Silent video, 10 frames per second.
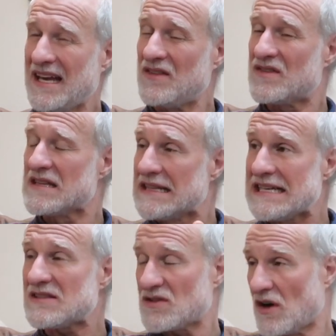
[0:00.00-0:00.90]
is the
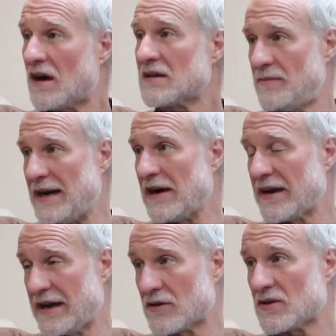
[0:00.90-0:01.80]
least talked about
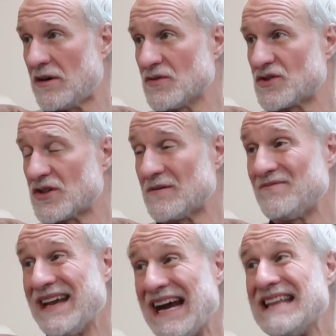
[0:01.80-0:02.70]
in our culture
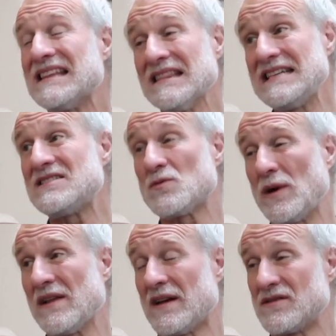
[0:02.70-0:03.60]
and the least
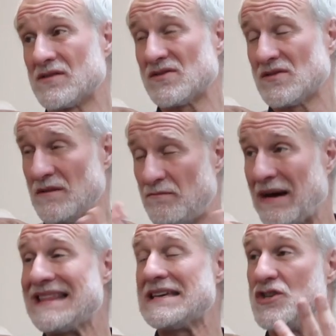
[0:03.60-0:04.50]
well understood
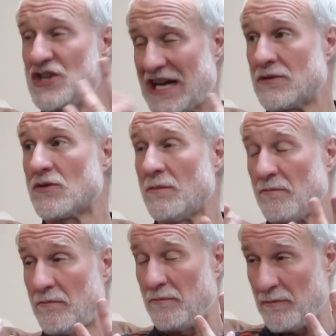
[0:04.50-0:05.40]
by the general
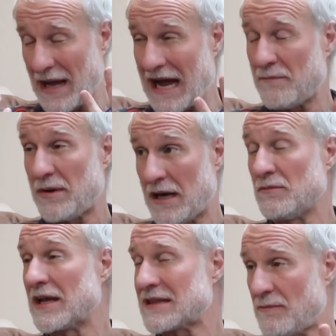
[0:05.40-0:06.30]

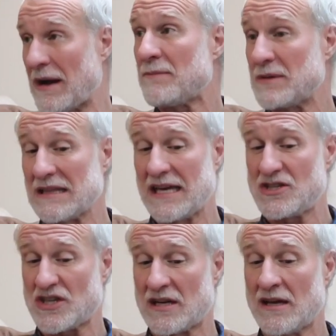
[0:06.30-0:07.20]
public. The
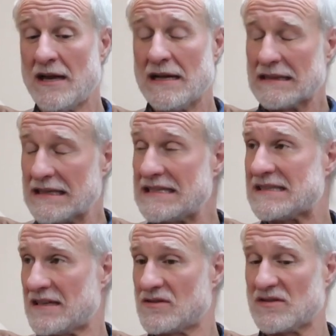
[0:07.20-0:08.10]
population
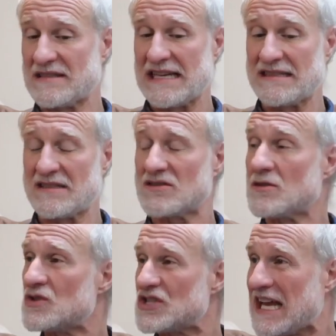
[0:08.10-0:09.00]
least understands this.
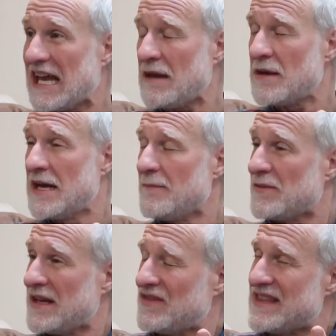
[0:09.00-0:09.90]
So shame
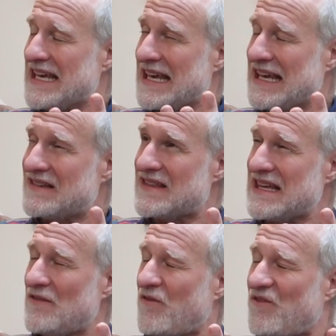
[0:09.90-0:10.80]
is
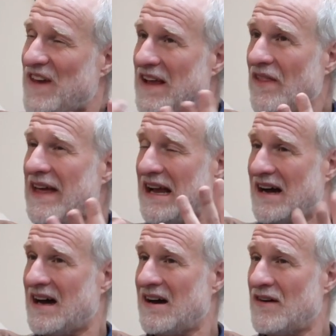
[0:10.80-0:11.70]
the feeling
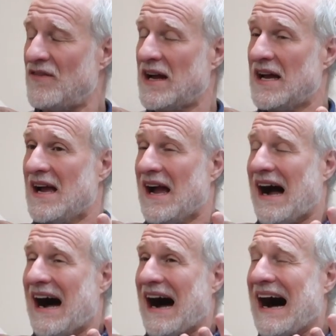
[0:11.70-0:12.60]
of,
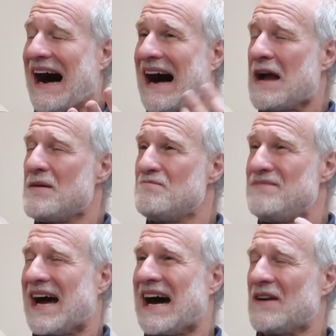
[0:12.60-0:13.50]

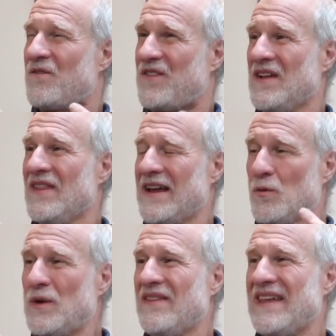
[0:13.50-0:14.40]
I'm not
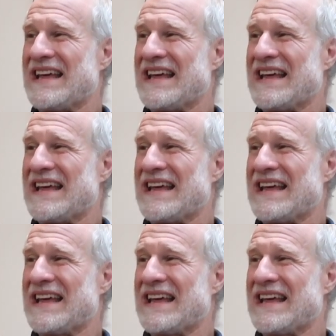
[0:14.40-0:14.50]
feeling really